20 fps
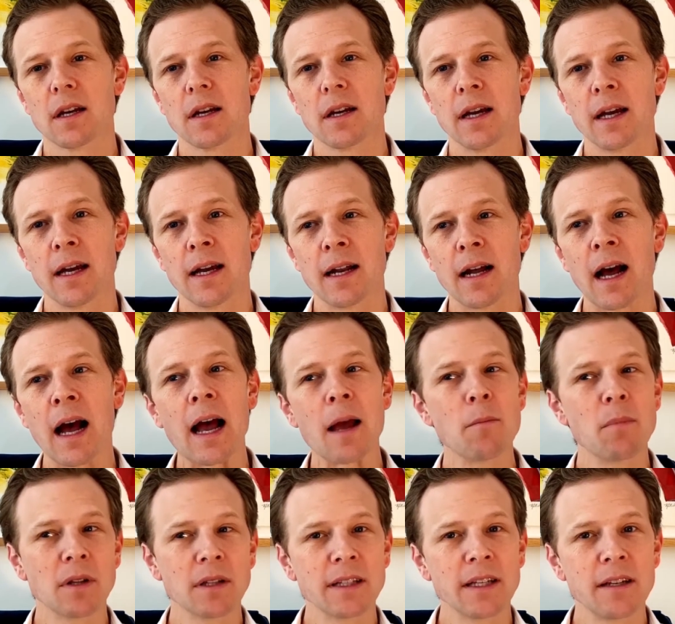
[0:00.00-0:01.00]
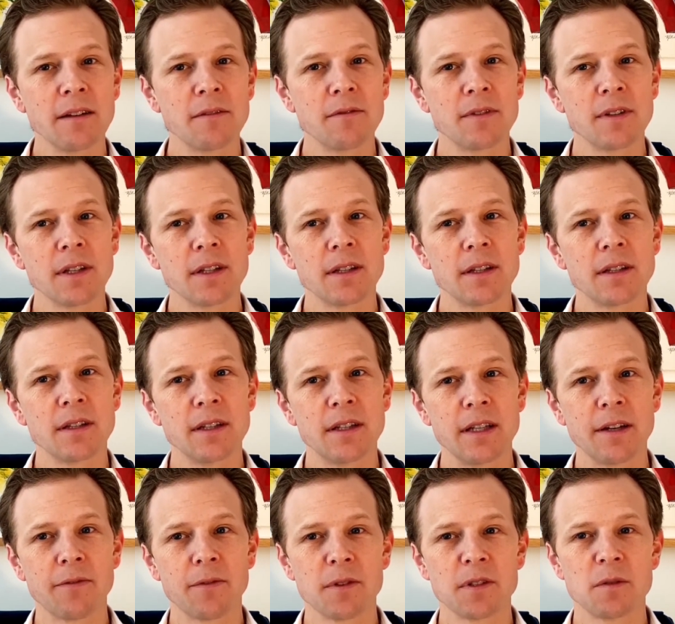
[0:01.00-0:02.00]
And I believe that the
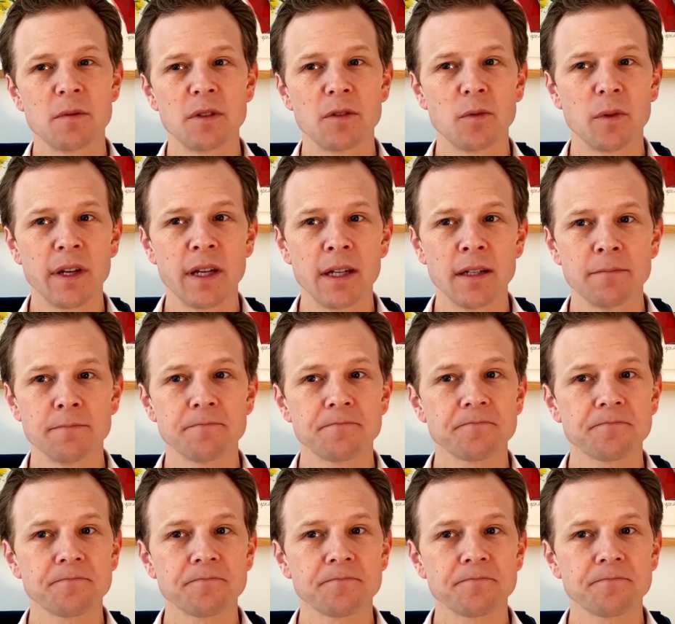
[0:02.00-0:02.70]
difference between